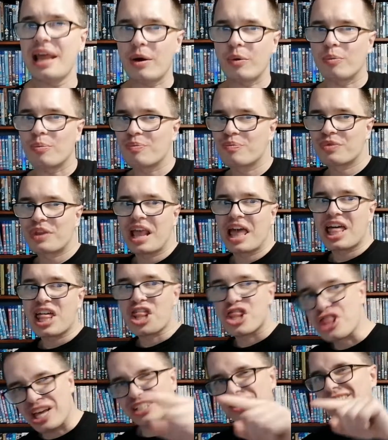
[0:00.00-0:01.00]
Now,
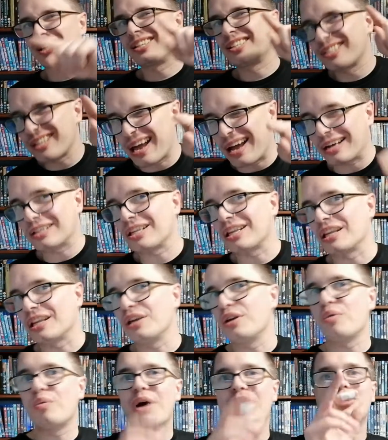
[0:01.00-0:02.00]
that's exactly